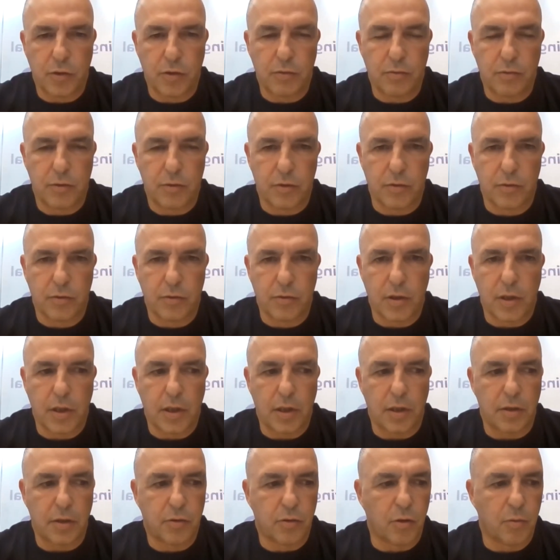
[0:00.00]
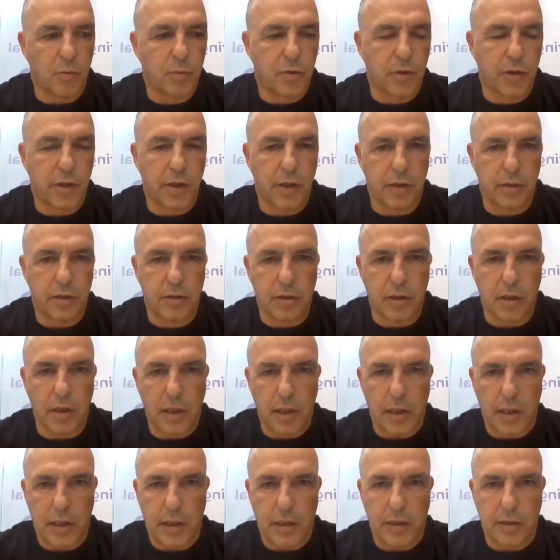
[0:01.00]
to incorporate
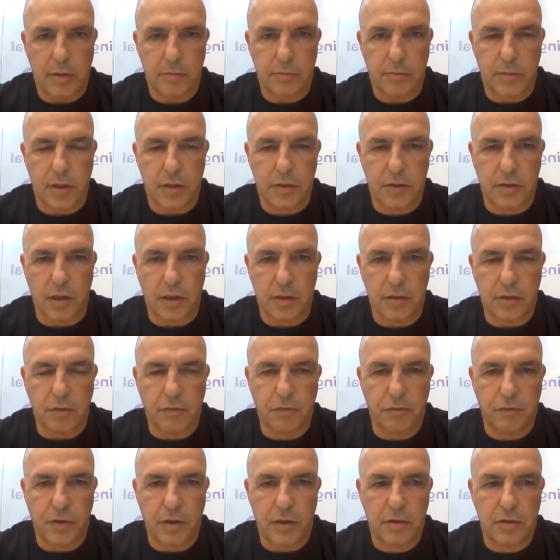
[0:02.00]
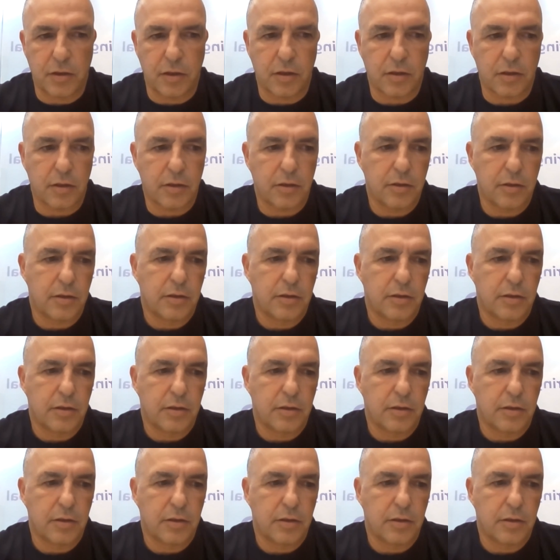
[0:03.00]
a certain filter,